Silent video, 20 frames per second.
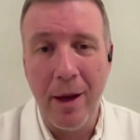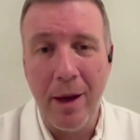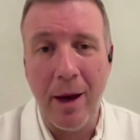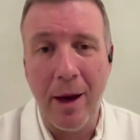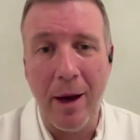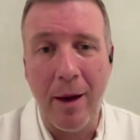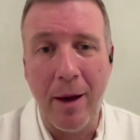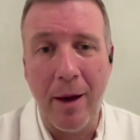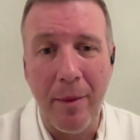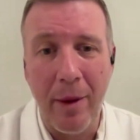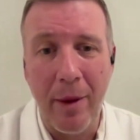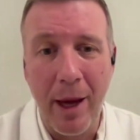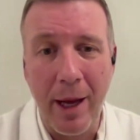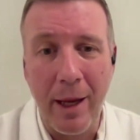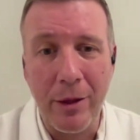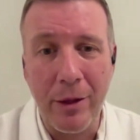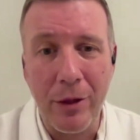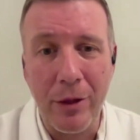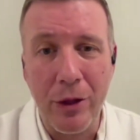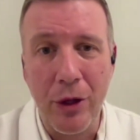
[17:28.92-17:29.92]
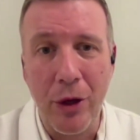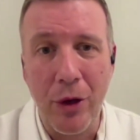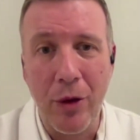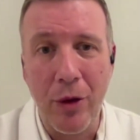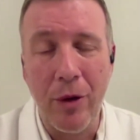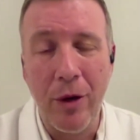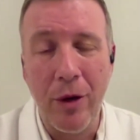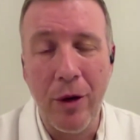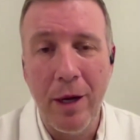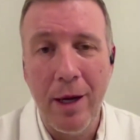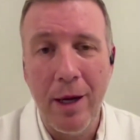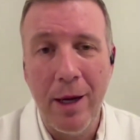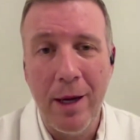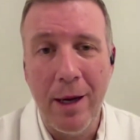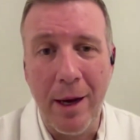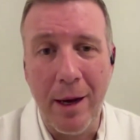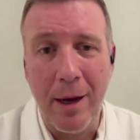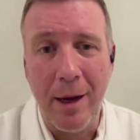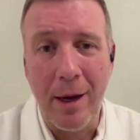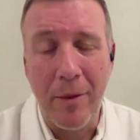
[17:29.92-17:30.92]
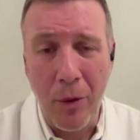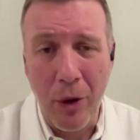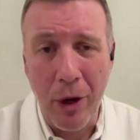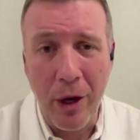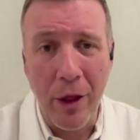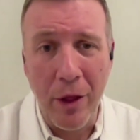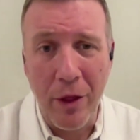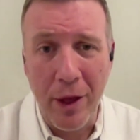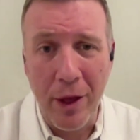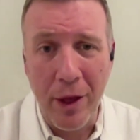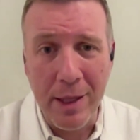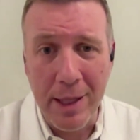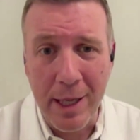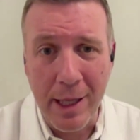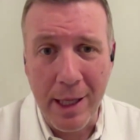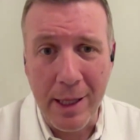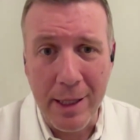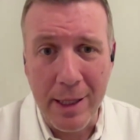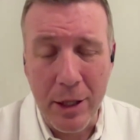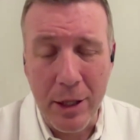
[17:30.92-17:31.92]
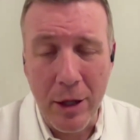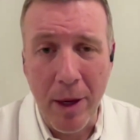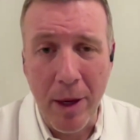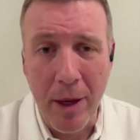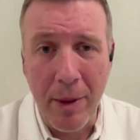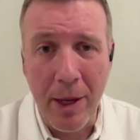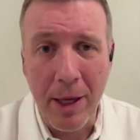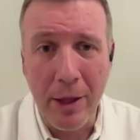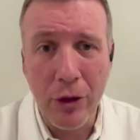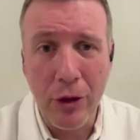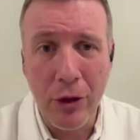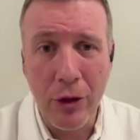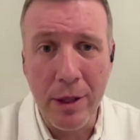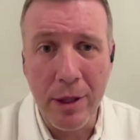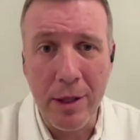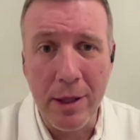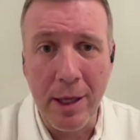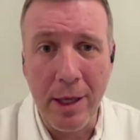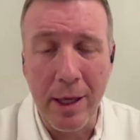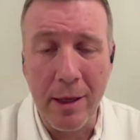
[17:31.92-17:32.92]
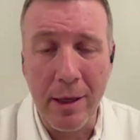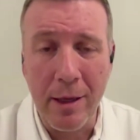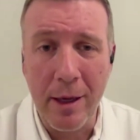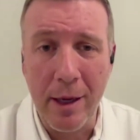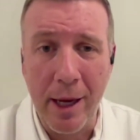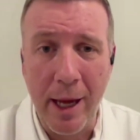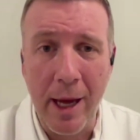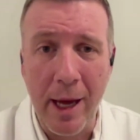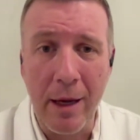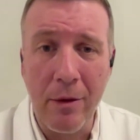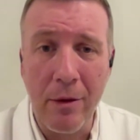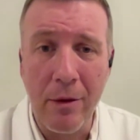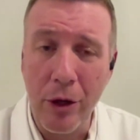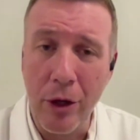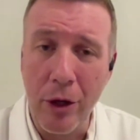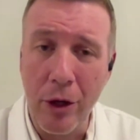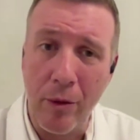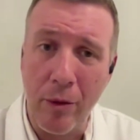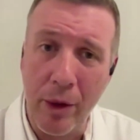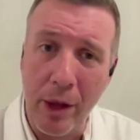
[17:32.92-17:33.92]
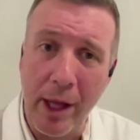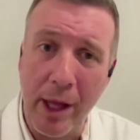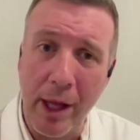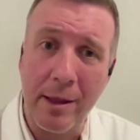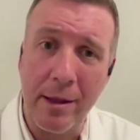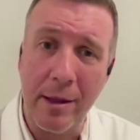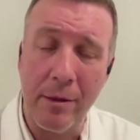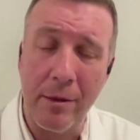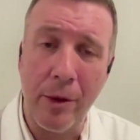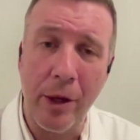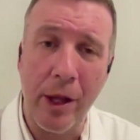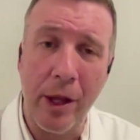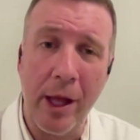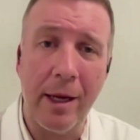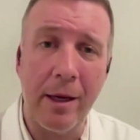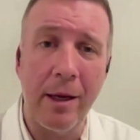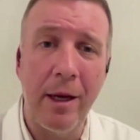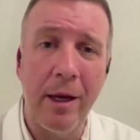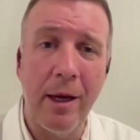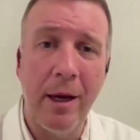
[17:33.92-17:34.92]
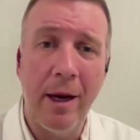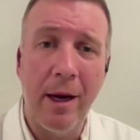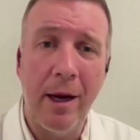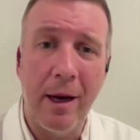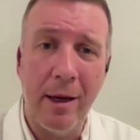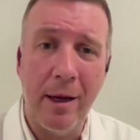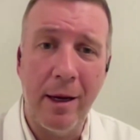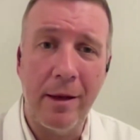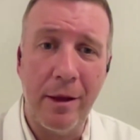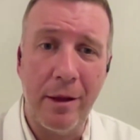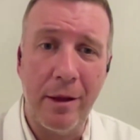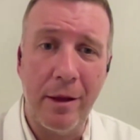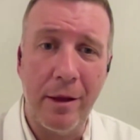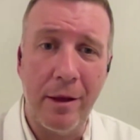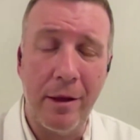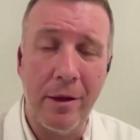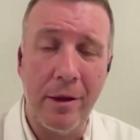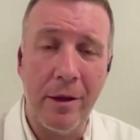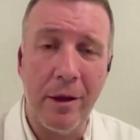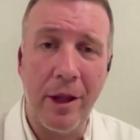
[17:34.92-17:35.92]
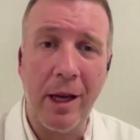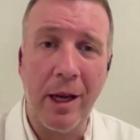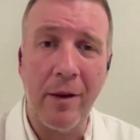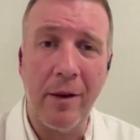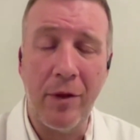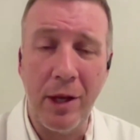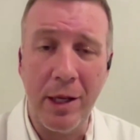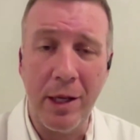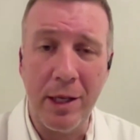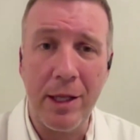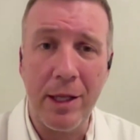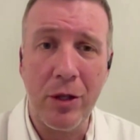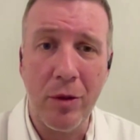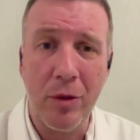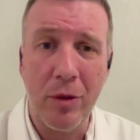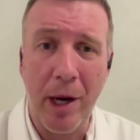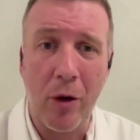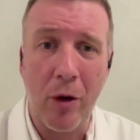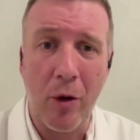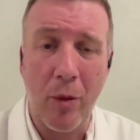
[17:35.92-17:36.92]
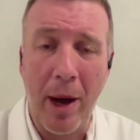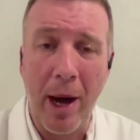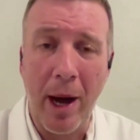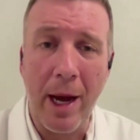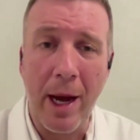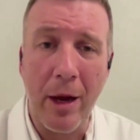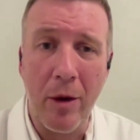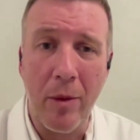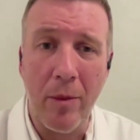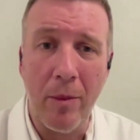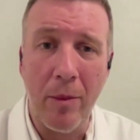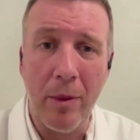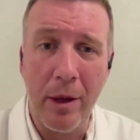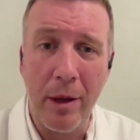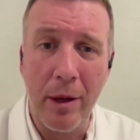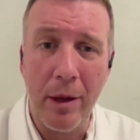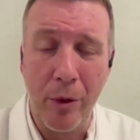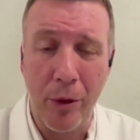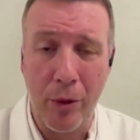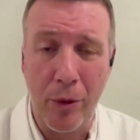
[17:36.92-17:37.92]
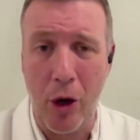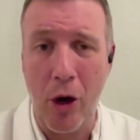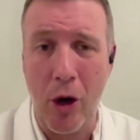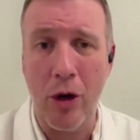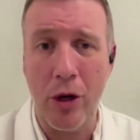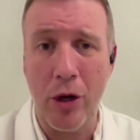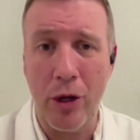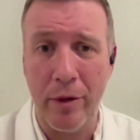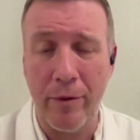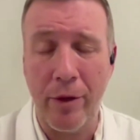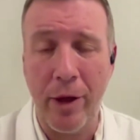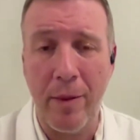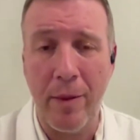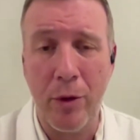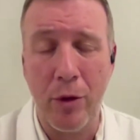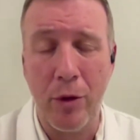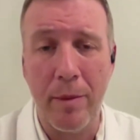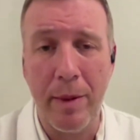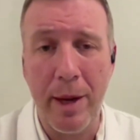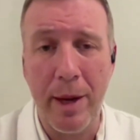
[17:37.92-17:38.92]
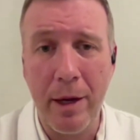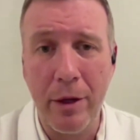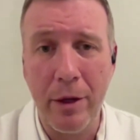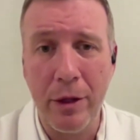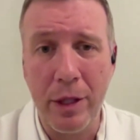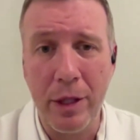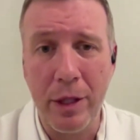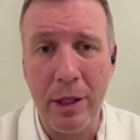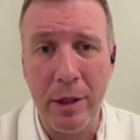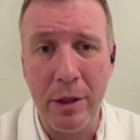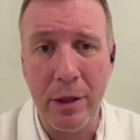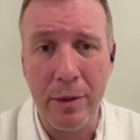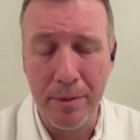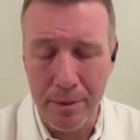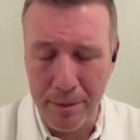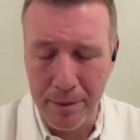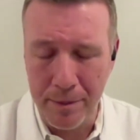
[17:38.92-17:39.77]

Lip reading: And so one of the things I like to tell my patients is that, again, we like to think of the intestinal microbiome with regard to inflammatory bowel disease